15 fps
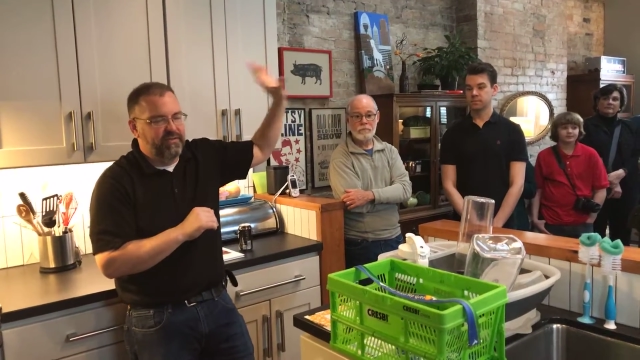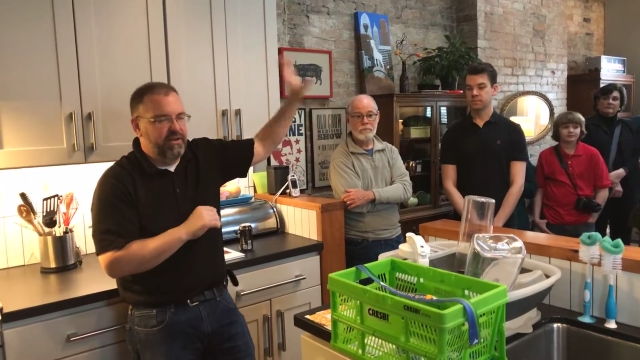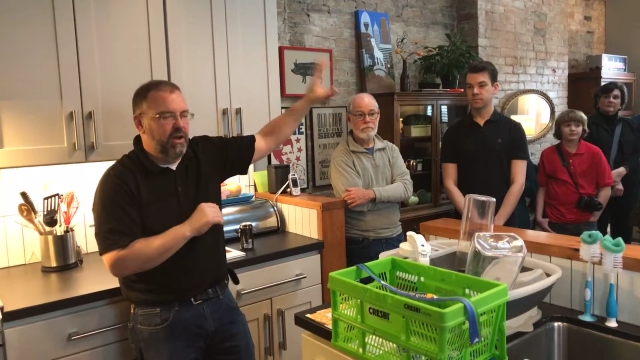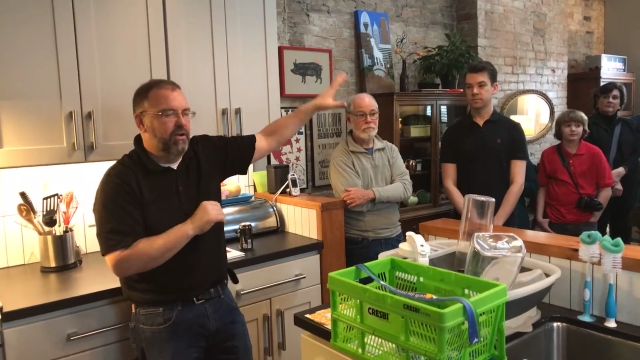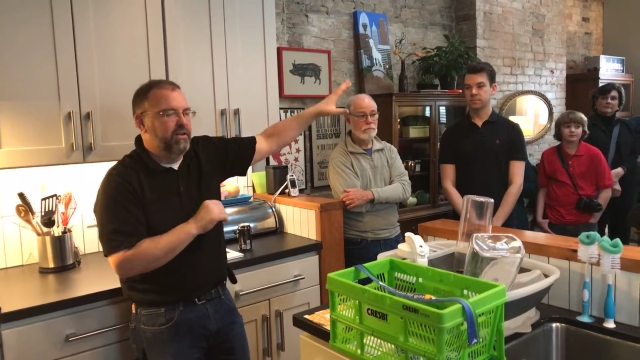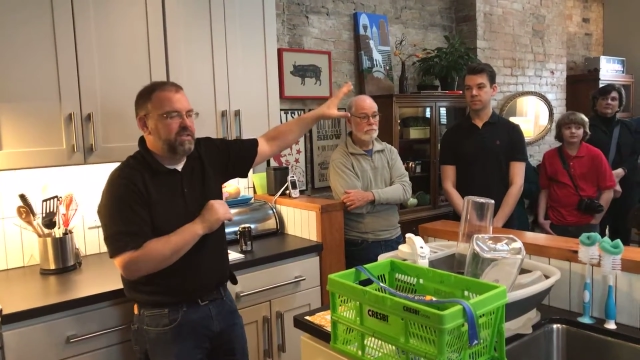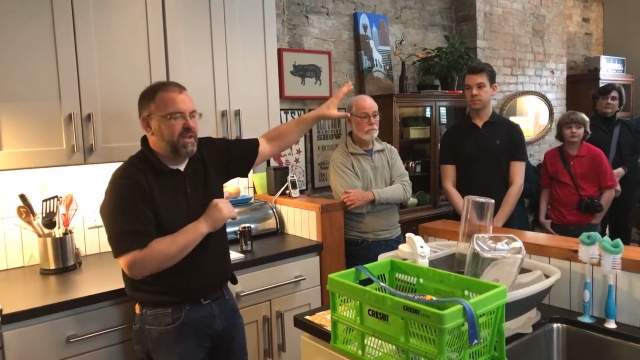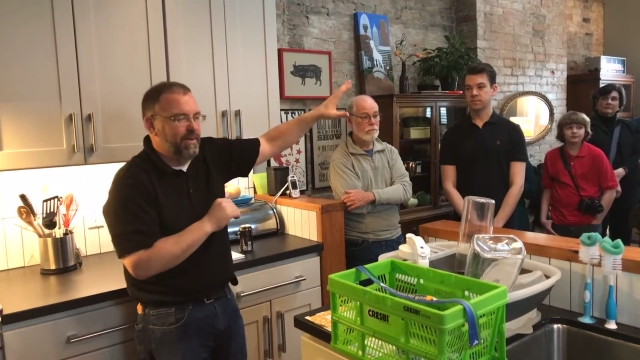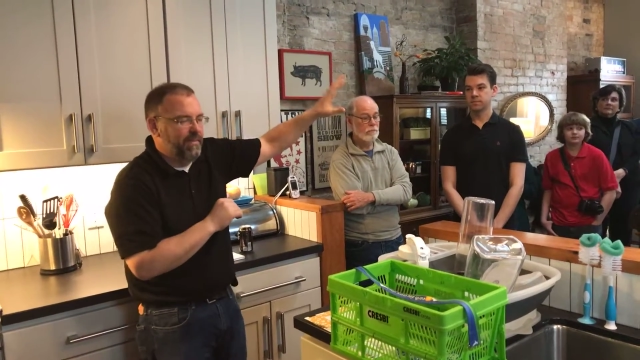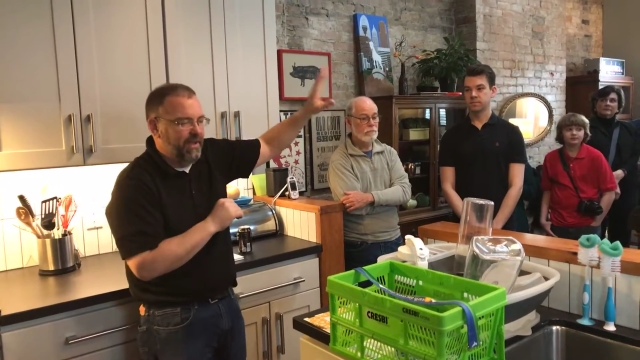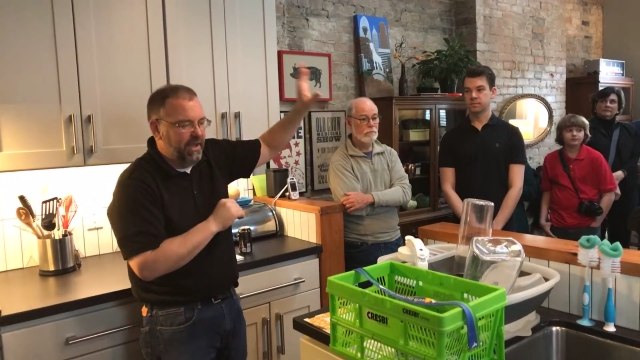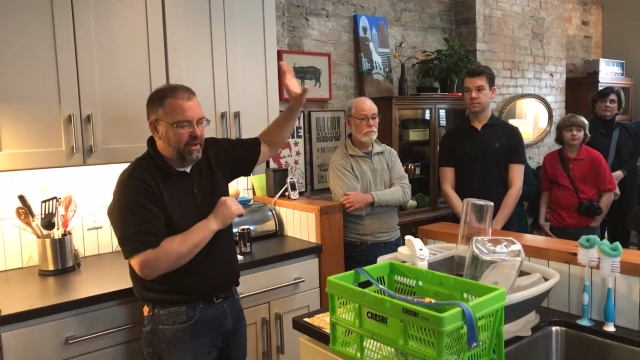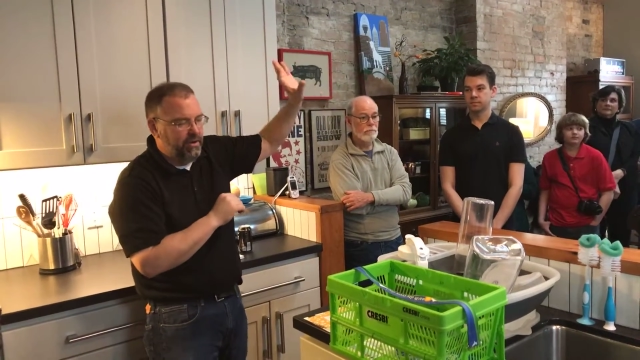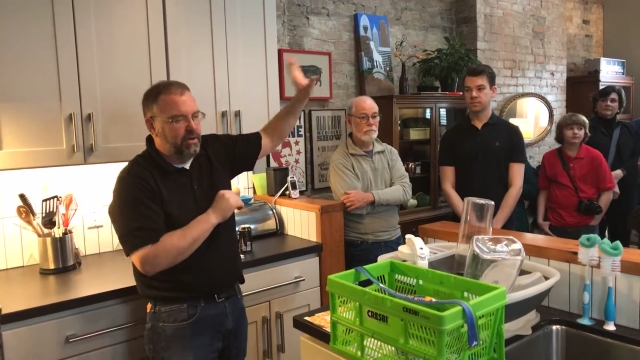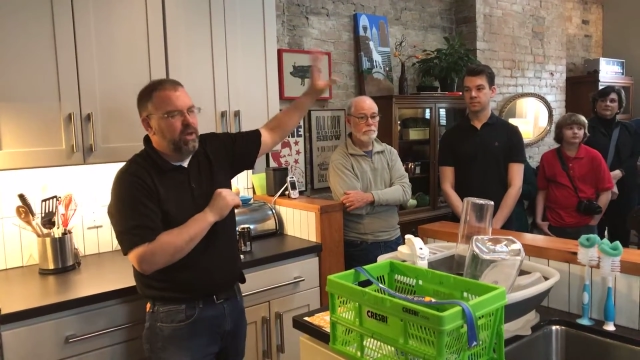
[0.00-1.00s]
If you notice
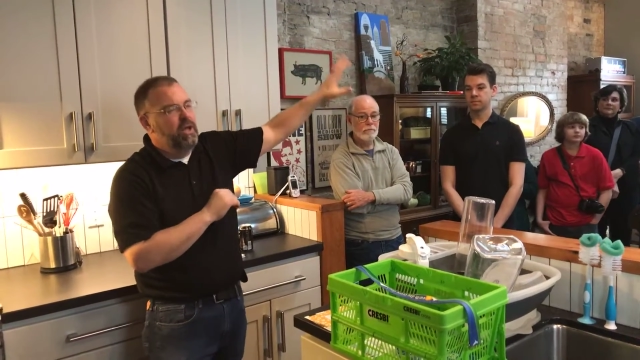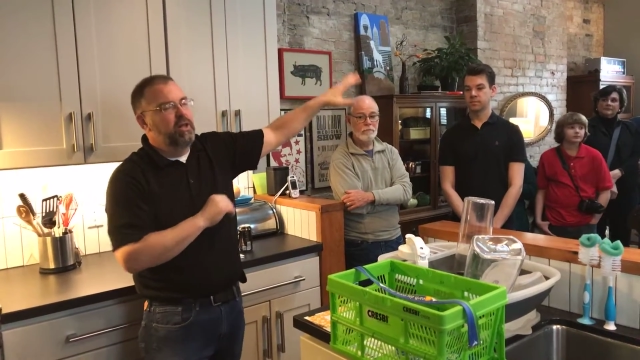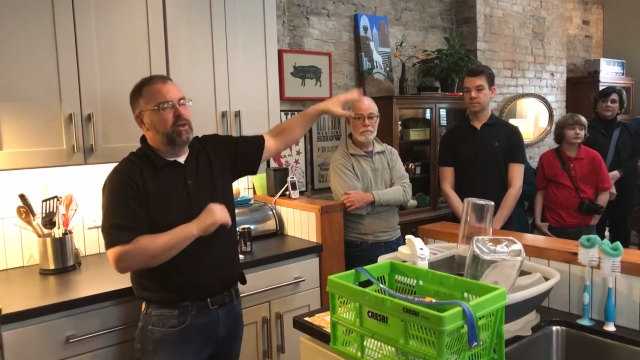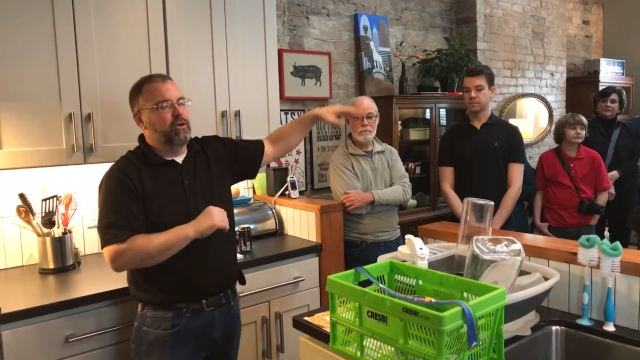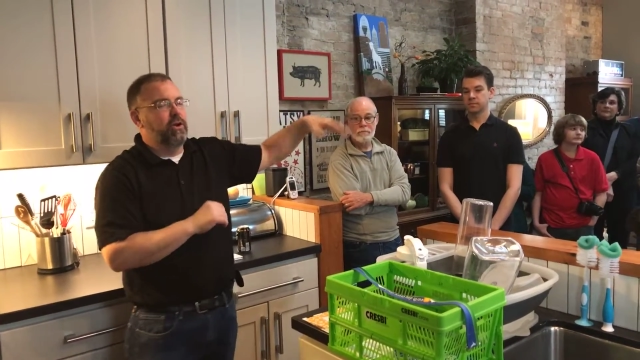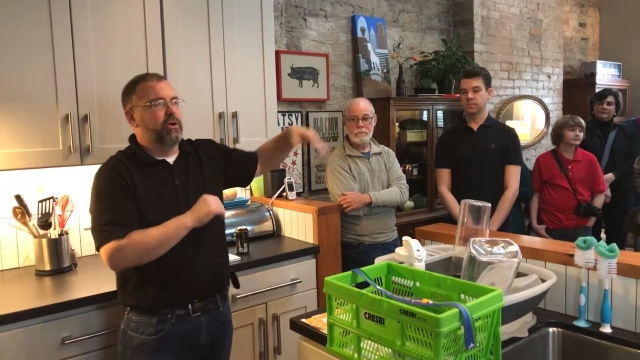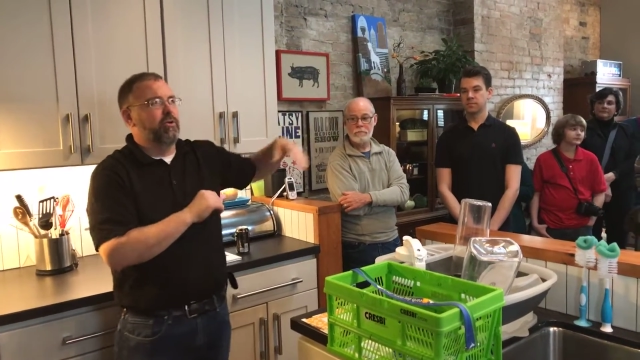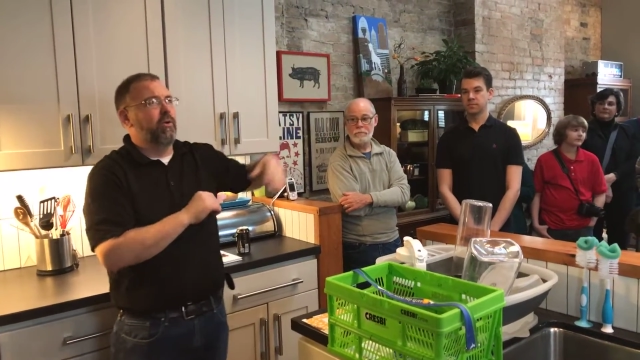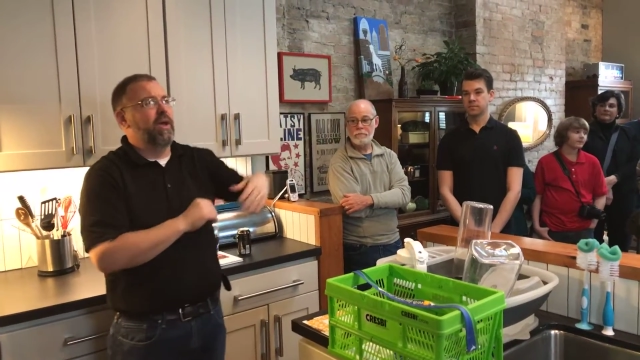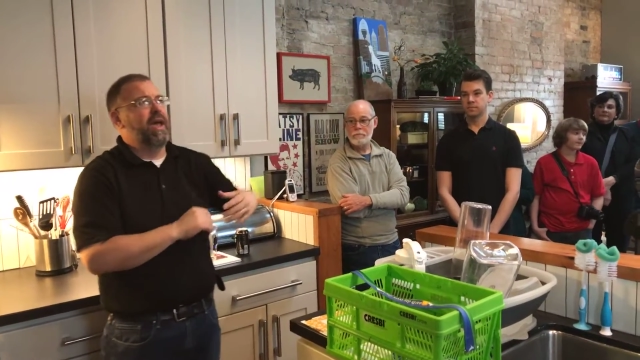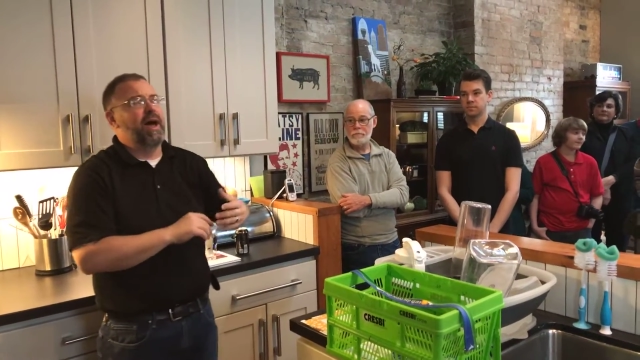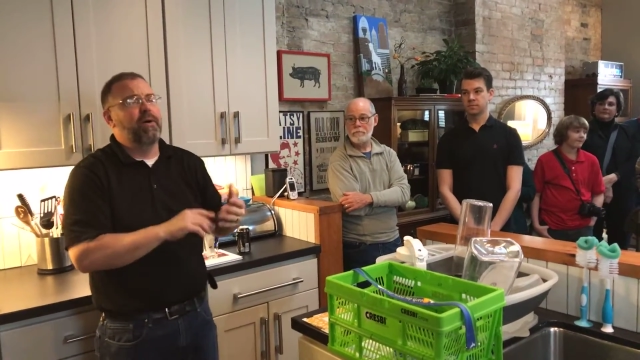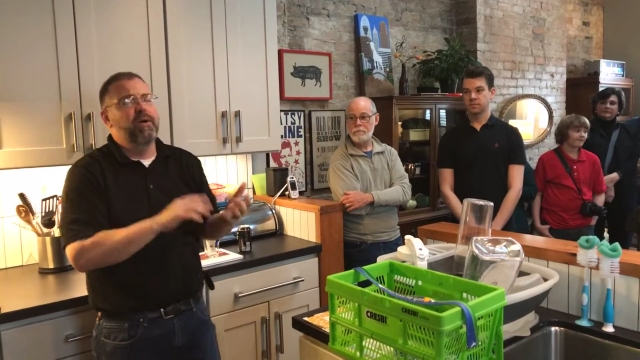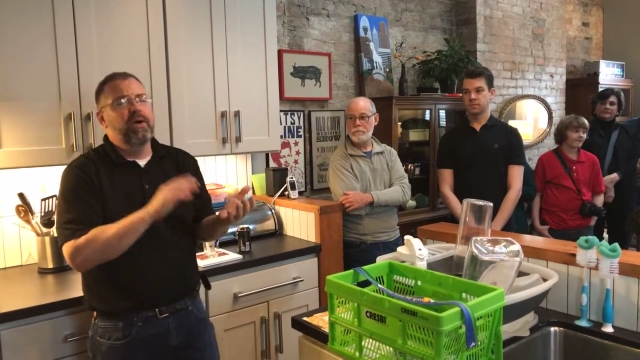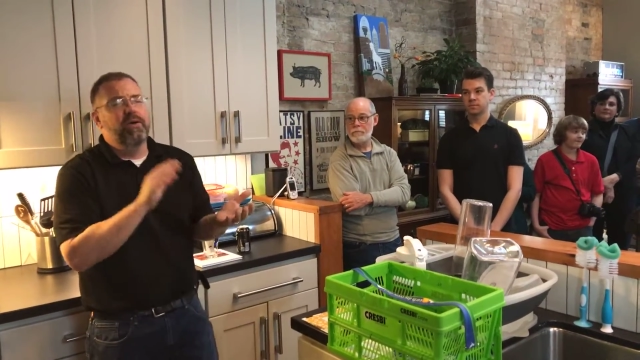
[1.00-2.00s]
coming in or looking our
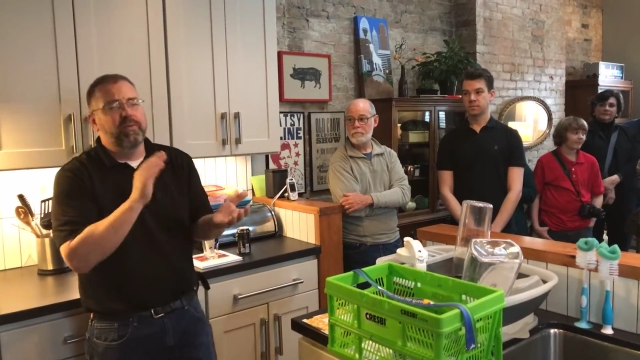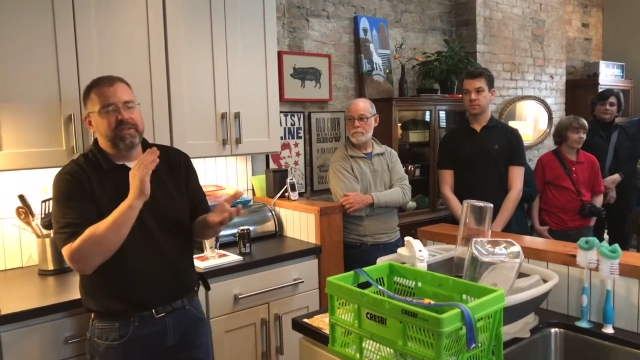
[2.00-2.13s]
way out,